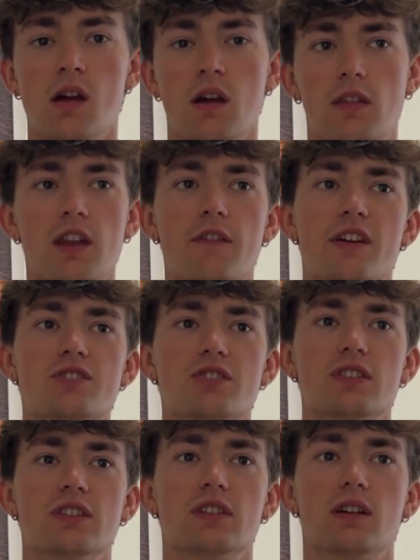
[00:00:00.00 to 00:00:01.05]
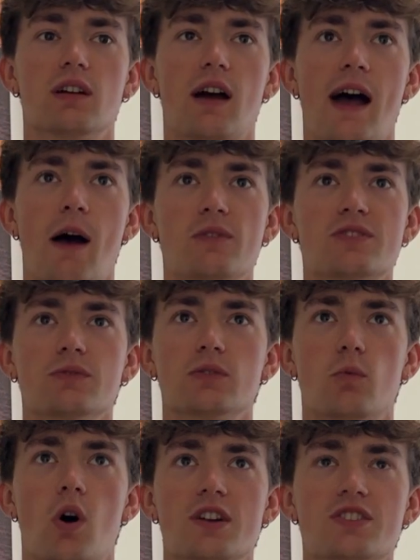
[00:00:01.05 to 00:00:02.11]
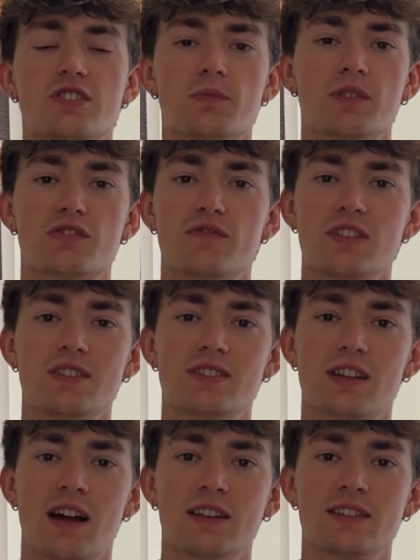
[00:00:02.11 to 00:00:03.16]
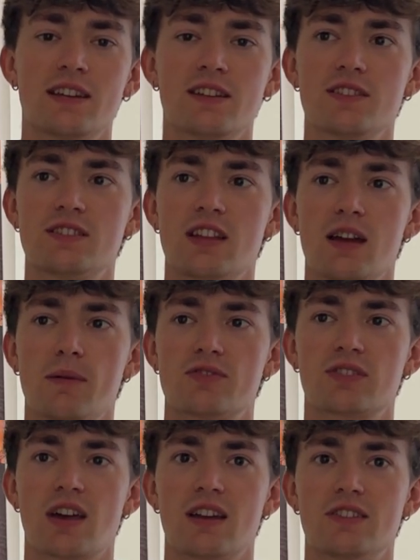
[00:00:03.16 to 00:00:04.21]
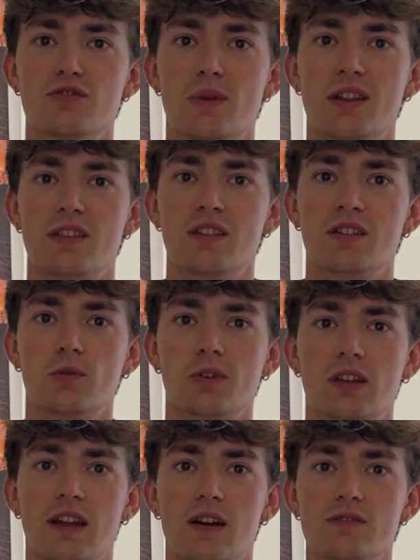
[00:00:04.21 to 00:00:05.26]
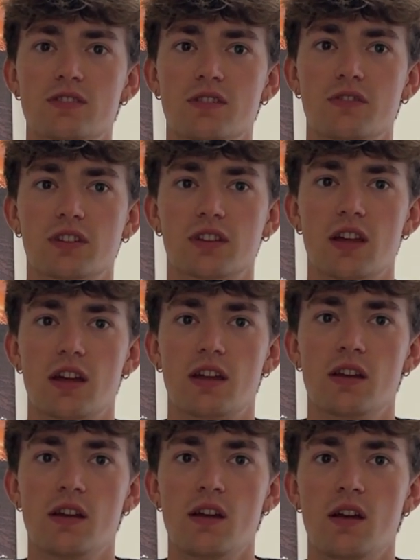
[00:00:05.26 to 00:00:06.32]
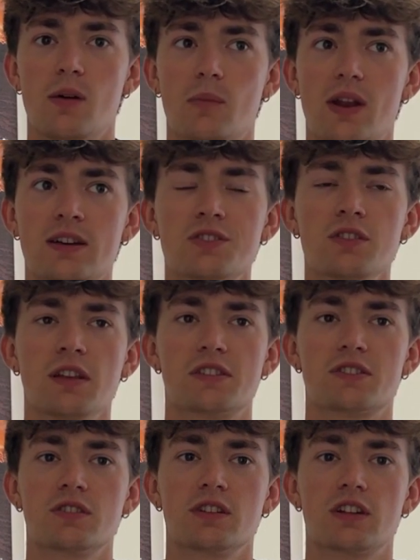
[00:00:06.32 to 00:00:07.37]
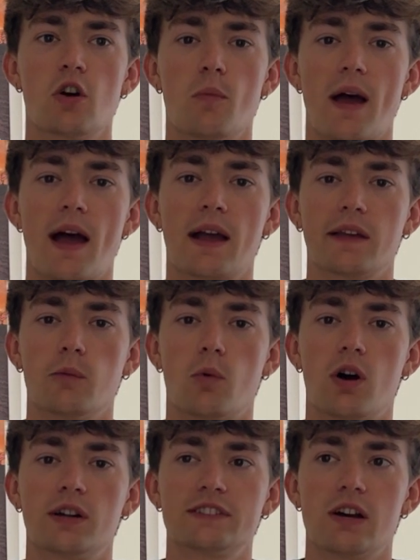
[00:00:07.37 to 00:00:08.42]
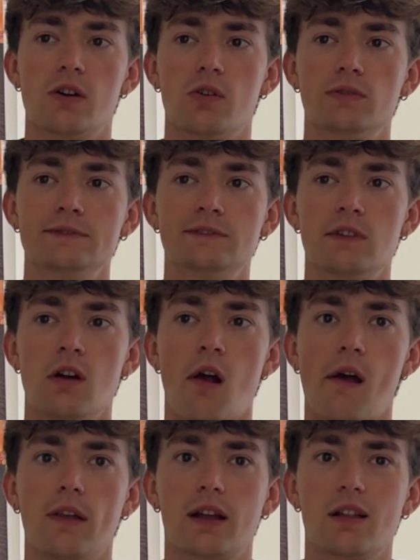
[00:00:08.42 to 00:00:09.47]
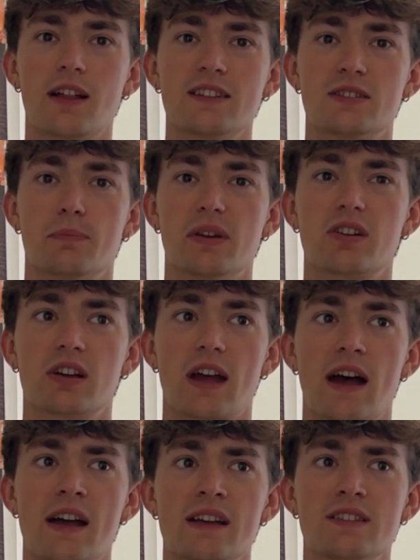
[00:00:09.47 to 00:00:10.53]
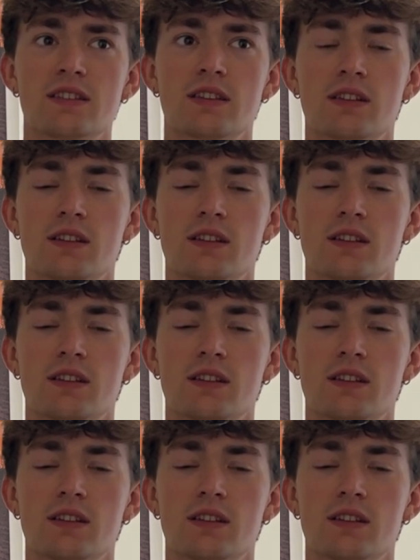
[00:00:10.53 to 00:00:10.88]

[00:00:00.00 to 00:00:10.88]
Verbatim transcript: Then eventually, I wasn't really watching too much fitness content at this time. I was just kind of doing my thing, working out and stuff like that. But I actually like started to go back and watch how like a lot of these bigger guys,